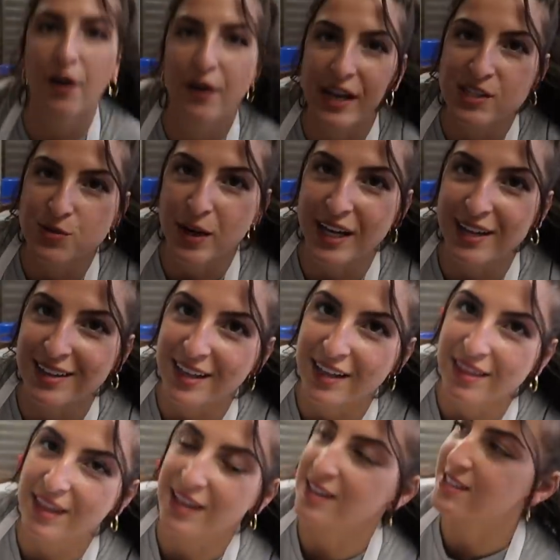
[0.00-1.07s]
Okay, so when I
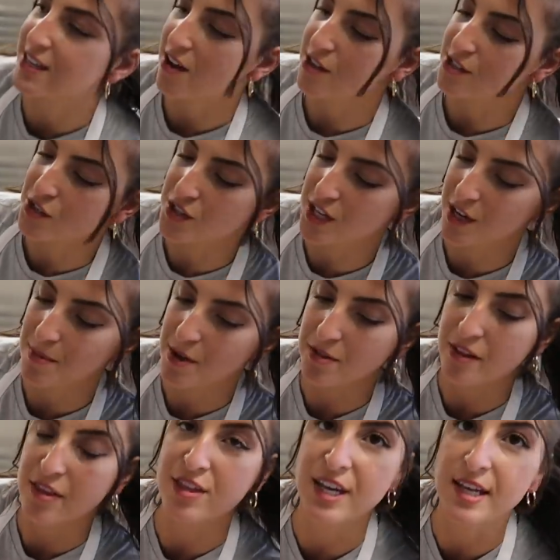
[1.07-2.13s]
clean things, I also think
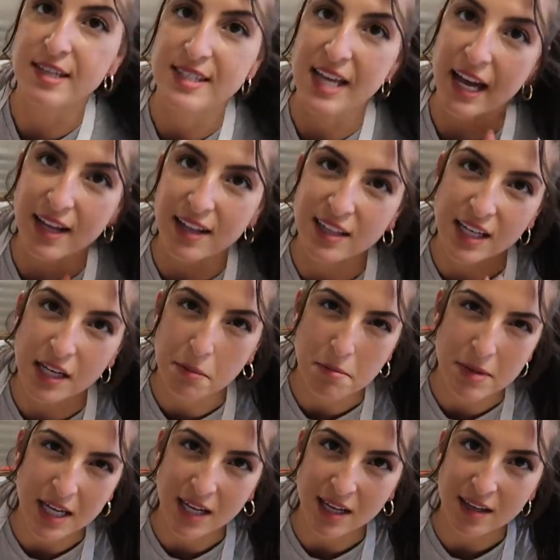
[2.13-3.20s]
about the things that clean
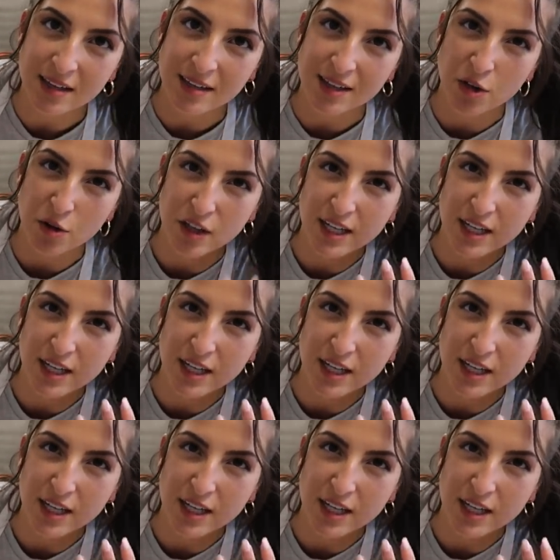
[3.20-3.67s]
me you